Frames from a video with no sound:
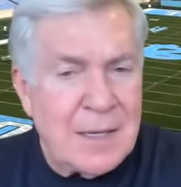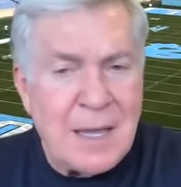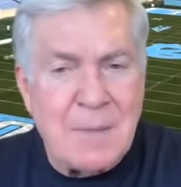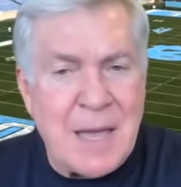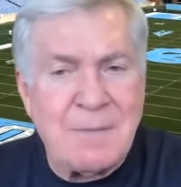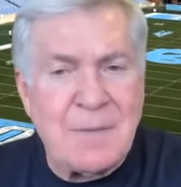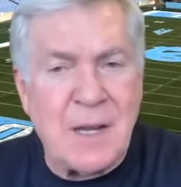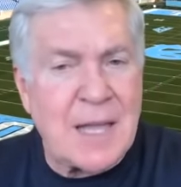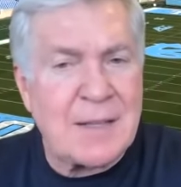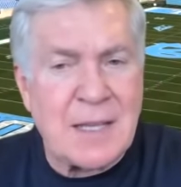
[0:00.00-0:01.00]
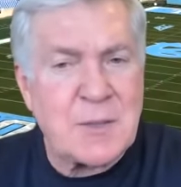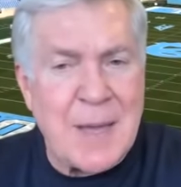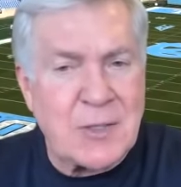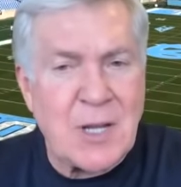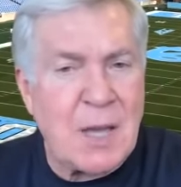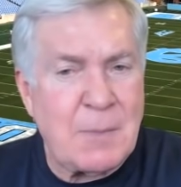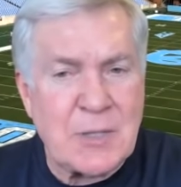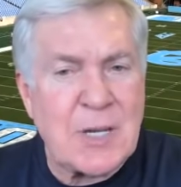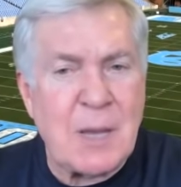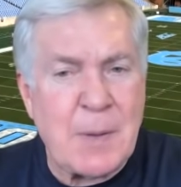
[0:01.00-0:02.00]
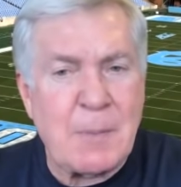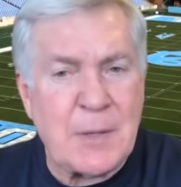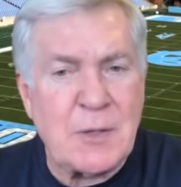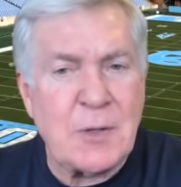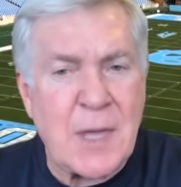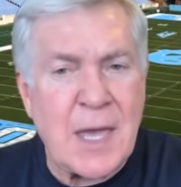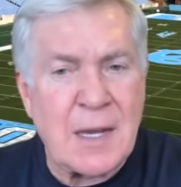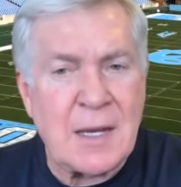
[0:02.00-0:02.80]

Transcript: um, I feel like that's my job to step up and do that.